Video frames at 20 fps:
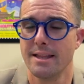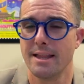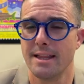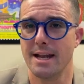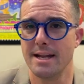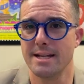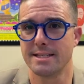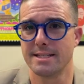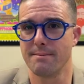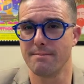
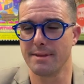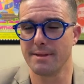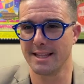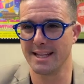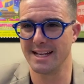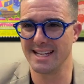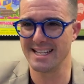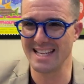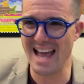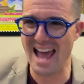That is something
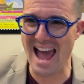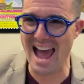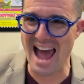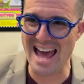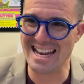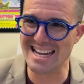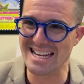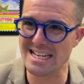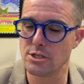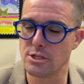that is
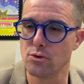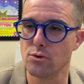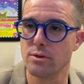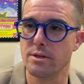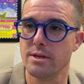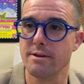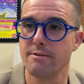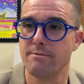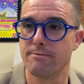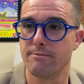added to
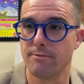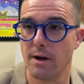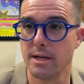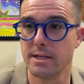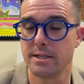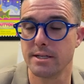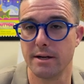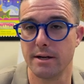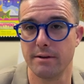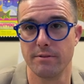the
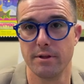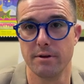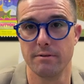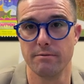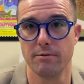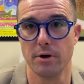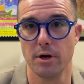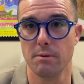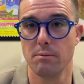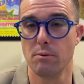front of the
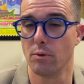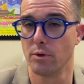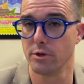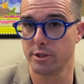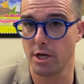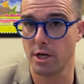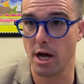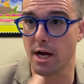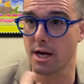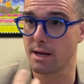verb, and we'll
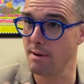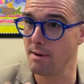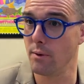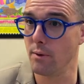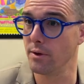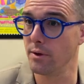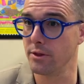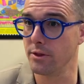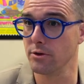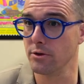talk about
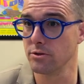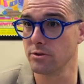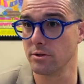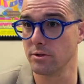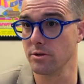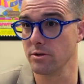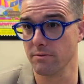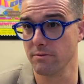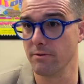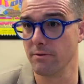what there's
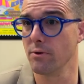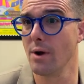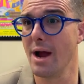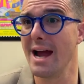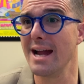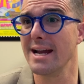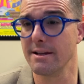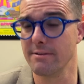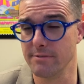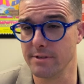a
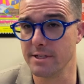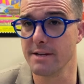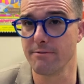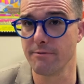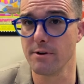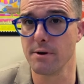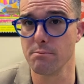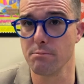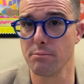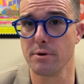variety of
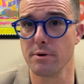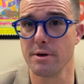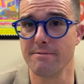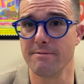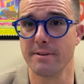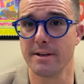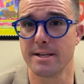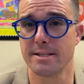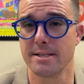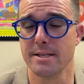different
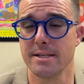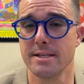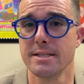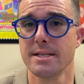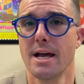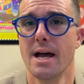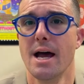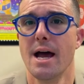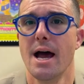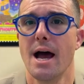prefixes
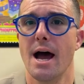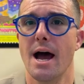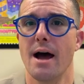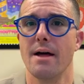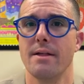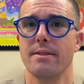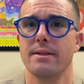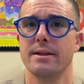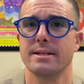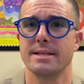
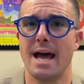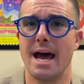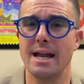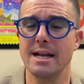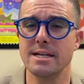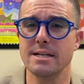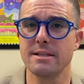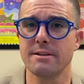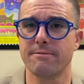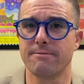that is
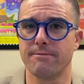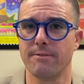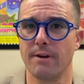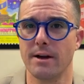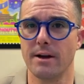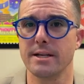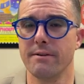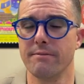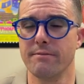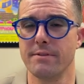added to the
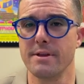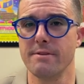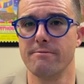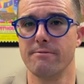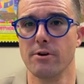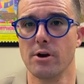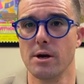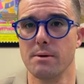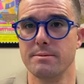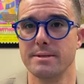front of the
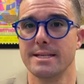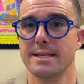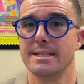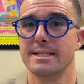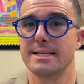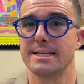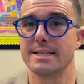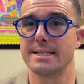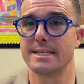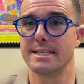verb's
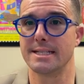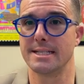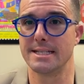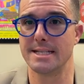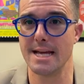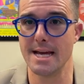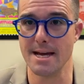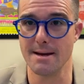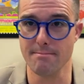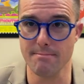
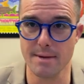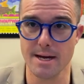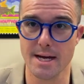stem.